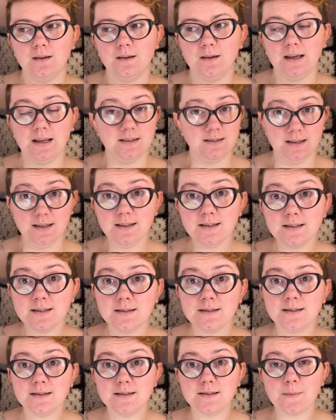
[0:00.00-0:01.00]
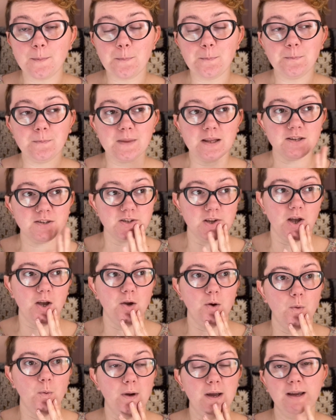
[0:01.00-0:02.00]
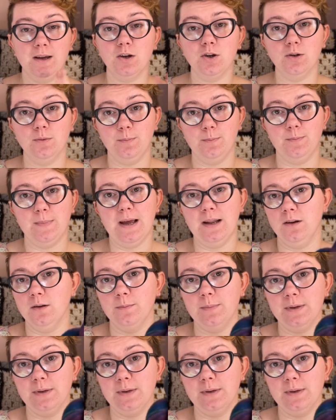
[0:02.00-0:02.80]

exists, so it could end up